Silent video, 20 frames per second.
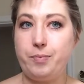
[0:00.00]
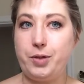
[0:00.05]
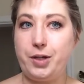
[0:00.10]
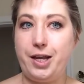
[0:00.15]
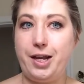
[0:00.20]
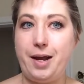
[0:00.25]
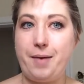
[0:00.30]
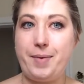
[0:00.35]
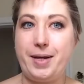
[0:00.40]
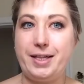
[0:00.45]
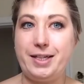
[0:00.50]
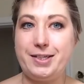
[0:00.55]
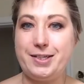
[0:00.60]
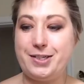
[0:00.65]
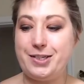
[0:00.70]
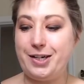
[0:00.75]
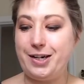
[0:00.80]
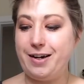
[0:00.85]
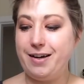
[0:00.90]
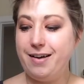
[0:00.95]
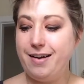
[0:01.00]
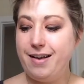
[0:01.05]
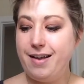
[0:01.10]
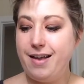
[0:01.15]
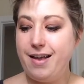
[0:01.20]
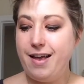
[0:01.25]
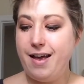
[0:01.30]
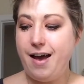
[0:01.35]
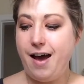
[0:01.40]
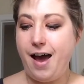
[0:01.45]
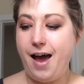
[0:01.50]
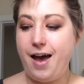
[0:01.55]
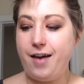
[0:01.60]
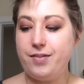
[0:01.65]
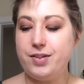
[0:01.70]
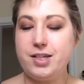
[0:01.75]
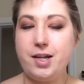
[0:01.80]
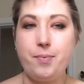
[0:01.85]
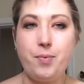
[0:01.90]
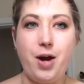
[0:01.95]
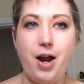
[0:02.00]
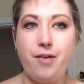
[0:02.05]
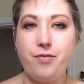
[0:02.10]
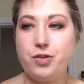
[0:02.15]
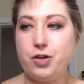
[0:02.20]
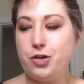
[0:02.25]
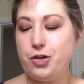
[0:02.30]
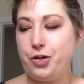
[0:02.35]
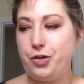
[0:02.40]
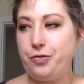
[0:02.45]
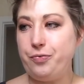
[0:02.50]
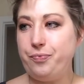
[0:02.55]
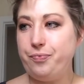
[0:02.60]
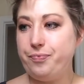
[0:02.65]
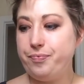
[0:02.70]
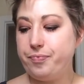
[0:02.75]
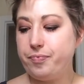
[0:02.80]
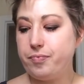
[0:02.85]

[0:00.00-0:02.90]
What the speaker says: looking at my list here. I have Summer Afternoon,